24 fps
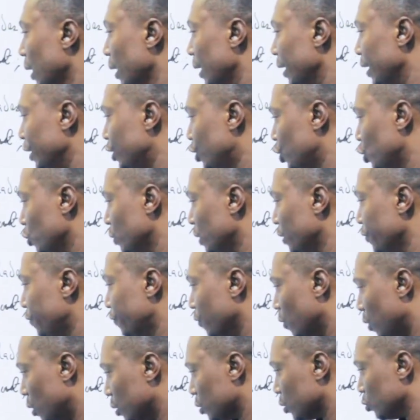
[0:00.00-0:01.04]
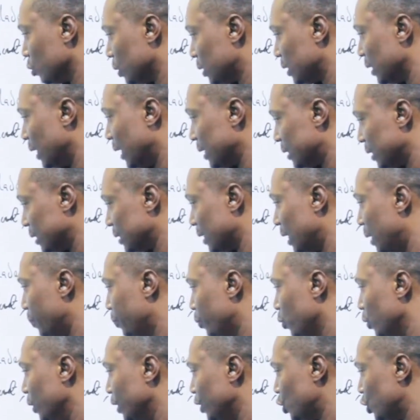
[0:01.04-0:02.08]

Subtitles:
a tuning fork, you could say as example a